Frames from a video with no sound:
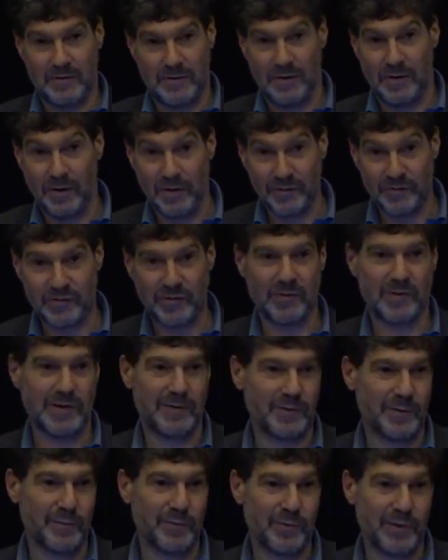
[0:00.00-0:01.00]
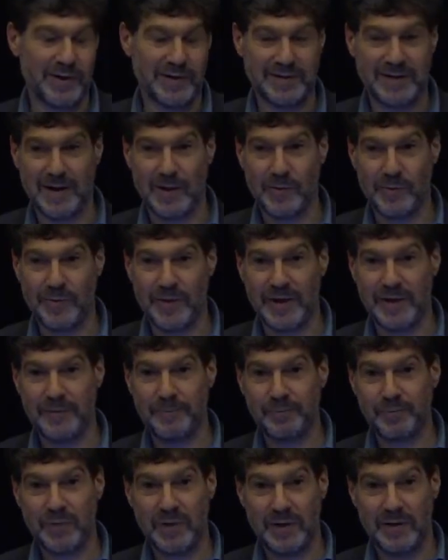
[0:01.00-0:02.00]
Also, I would point out that
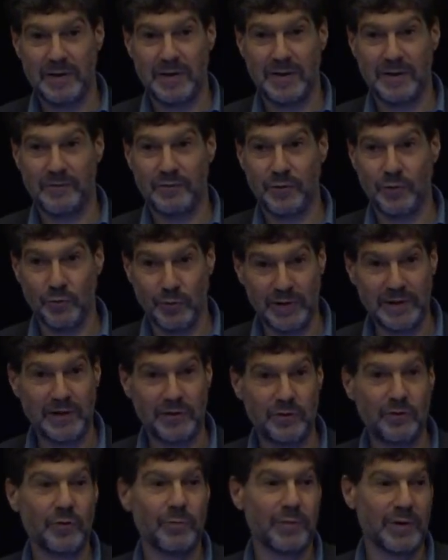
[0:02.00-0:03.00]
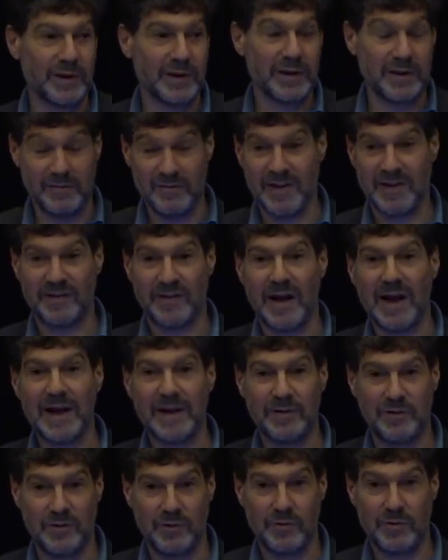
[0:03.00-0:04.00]
if you really do believe, as I
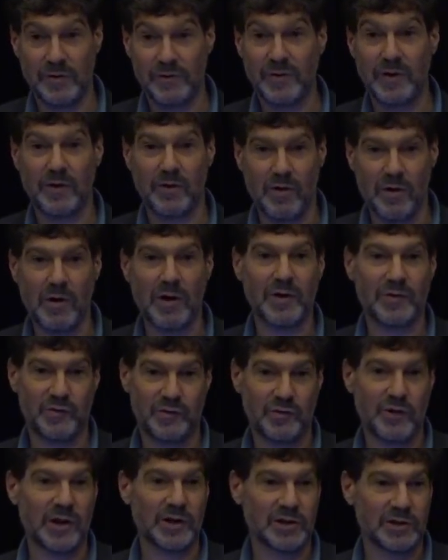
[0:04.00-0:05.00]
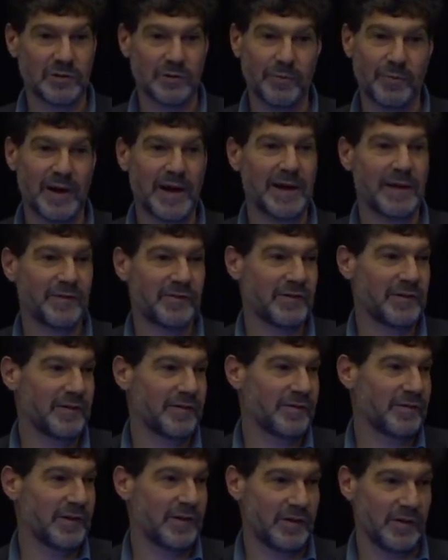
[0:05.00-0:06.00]
do, that there are structural
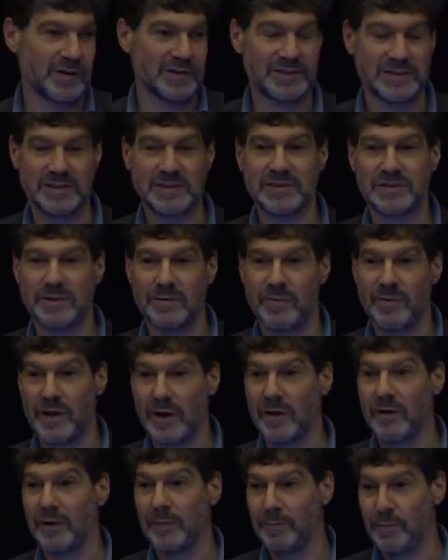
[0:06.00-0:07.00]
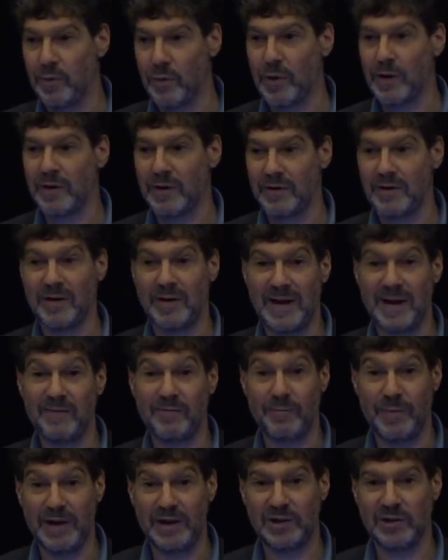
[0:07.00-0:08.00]
biases in our system that are important and have
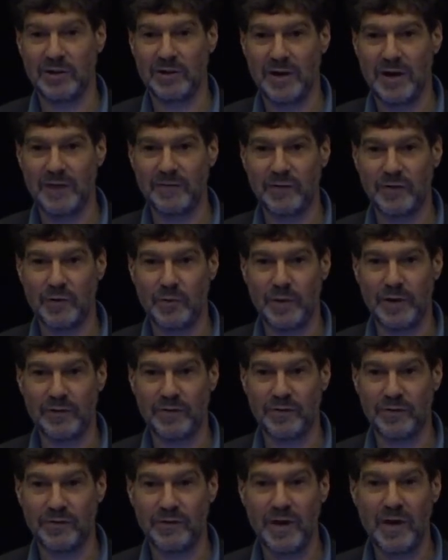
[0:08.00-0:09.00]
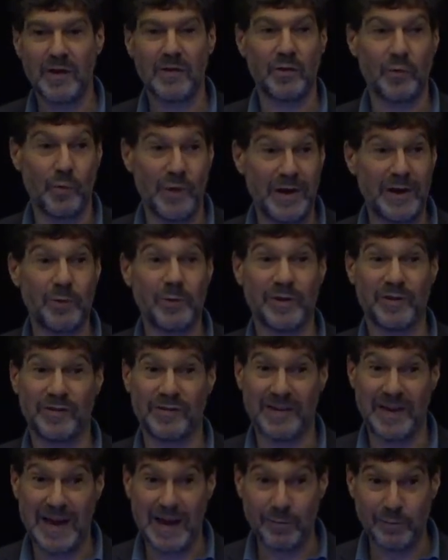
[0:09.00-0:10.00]
major consequences, the way to
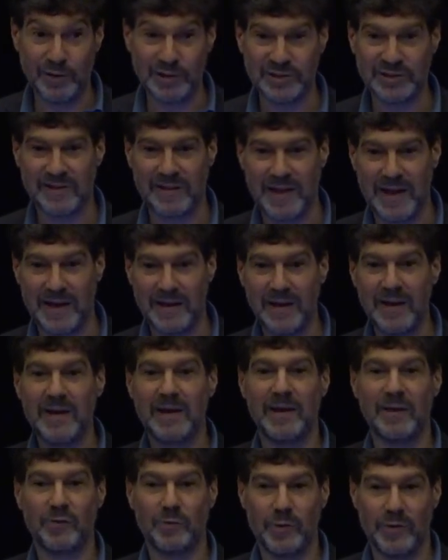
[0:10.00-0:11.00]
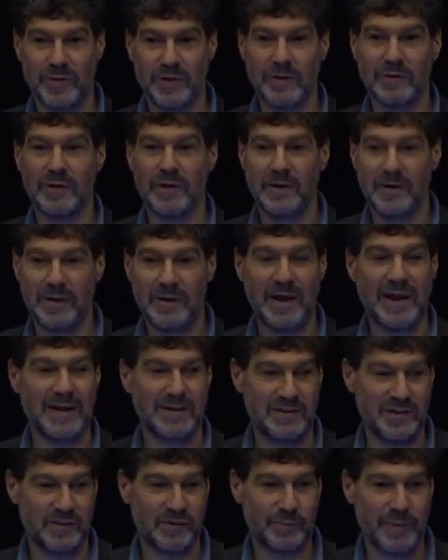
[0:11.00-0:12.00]
establish that is with a
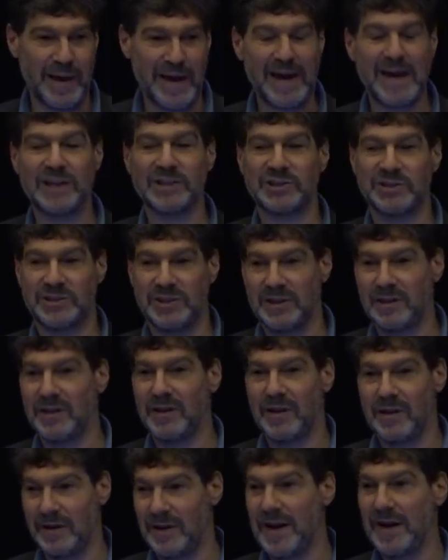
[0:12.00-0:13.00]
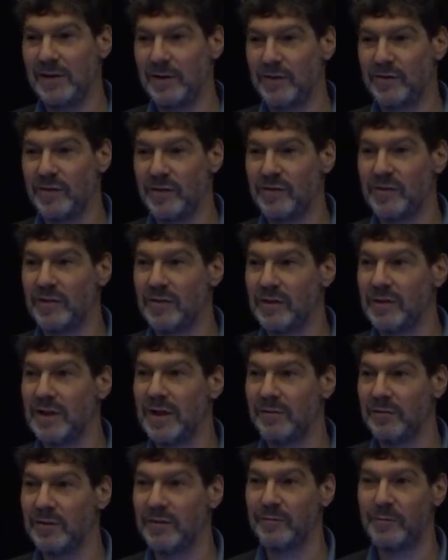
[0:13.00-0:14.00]
dispassionate analysis at the
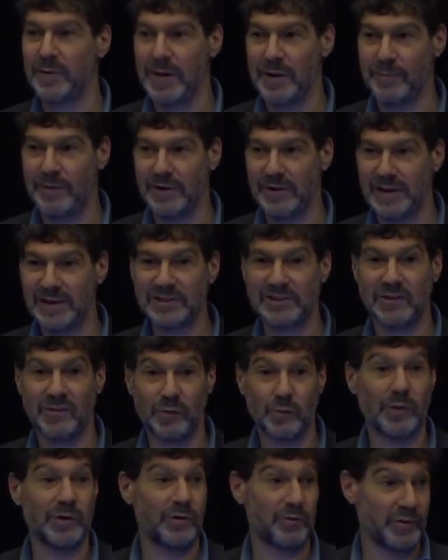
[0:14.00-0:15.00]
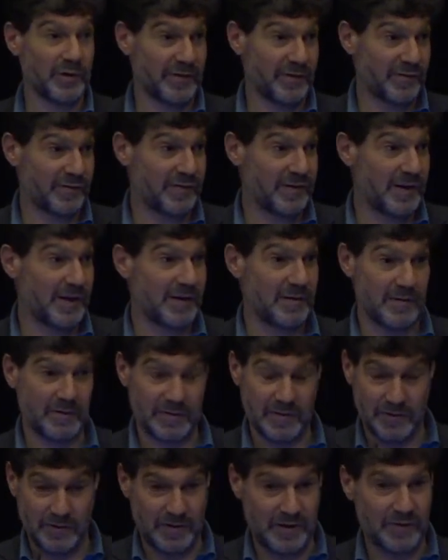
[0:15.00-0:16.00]
level of populations where you can see that
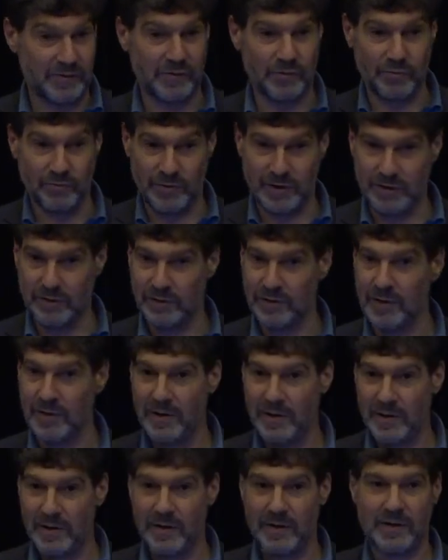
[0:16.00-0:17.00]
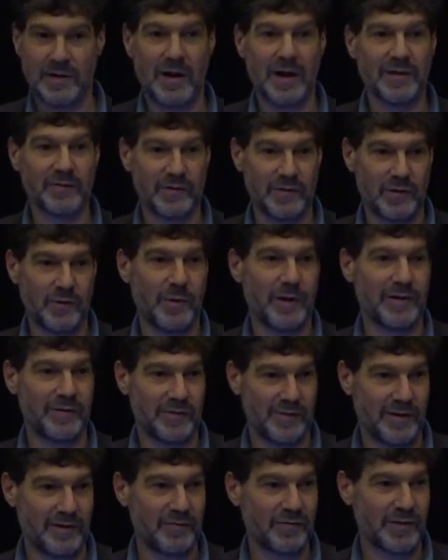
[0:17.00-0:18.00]
there is a real
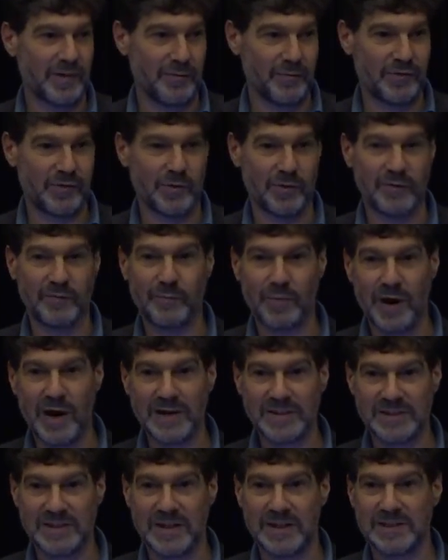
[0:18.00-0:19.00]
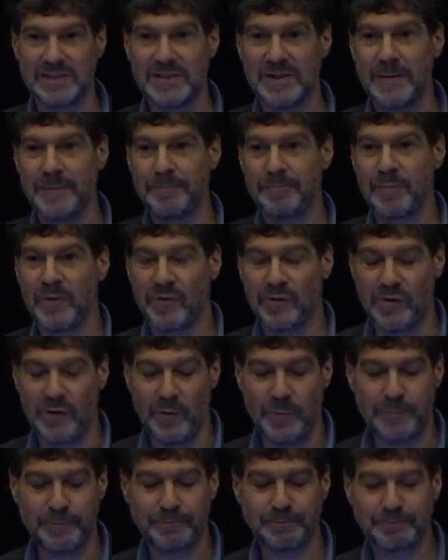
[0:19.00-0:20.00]
consequence of some sort of process. So